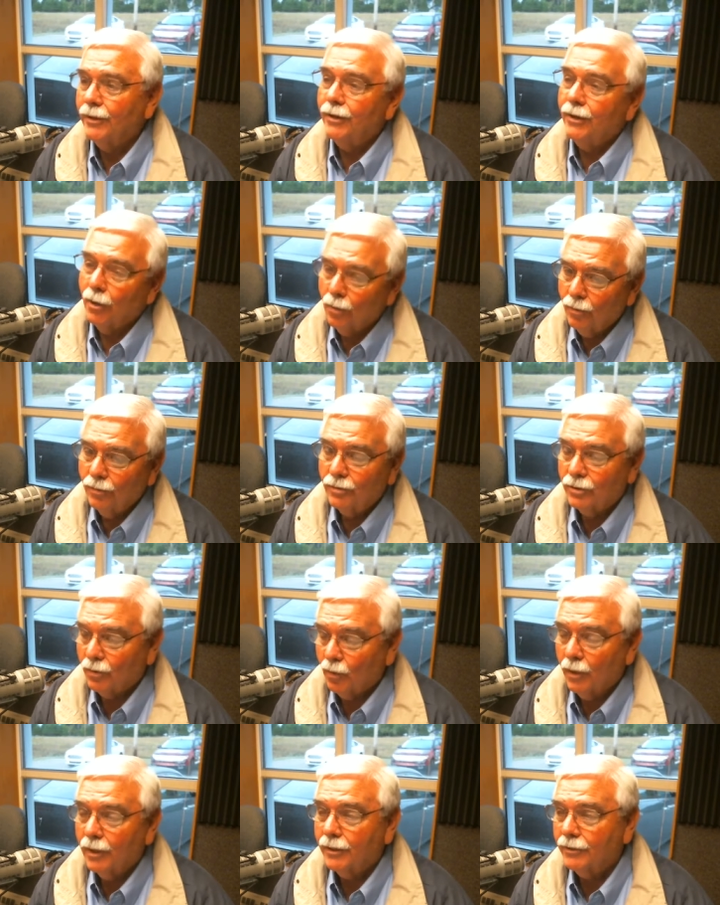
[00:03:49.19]
and the owners are
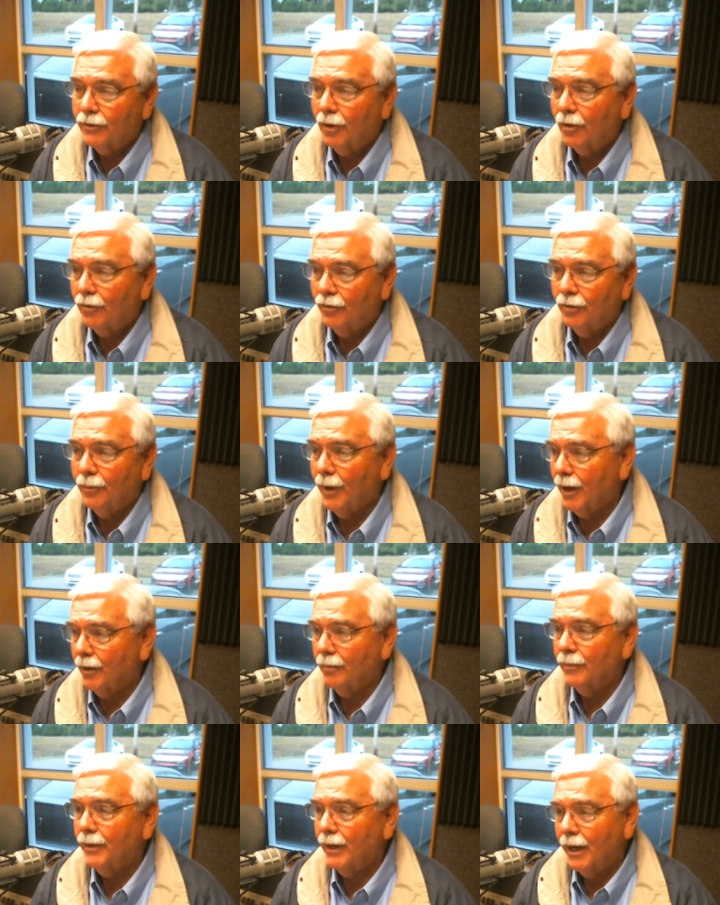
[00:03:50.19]
willing to talk to you about
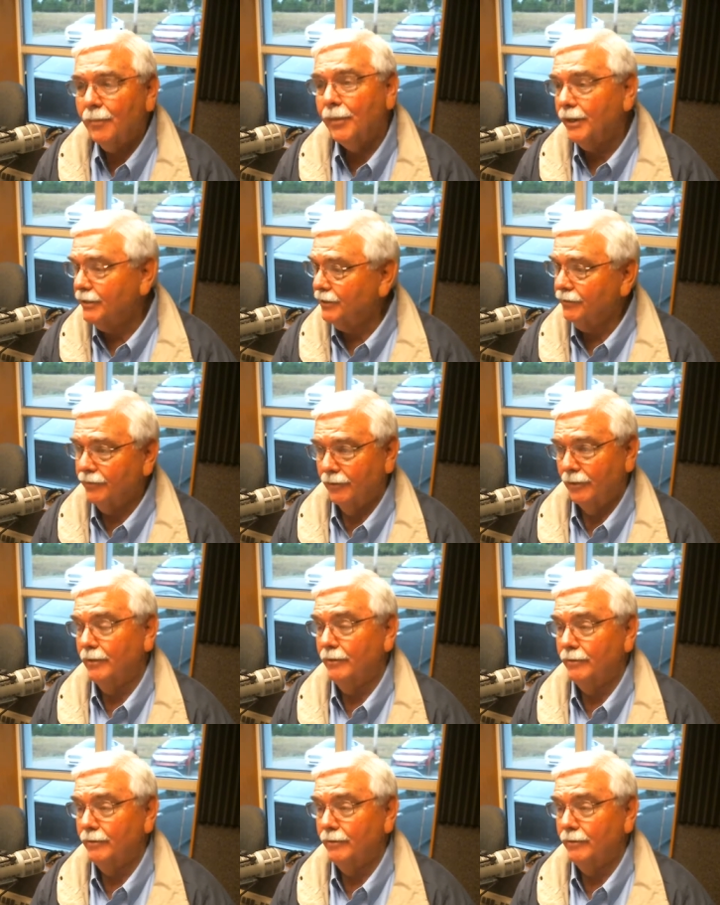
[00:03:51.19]
them, and that makes it fun.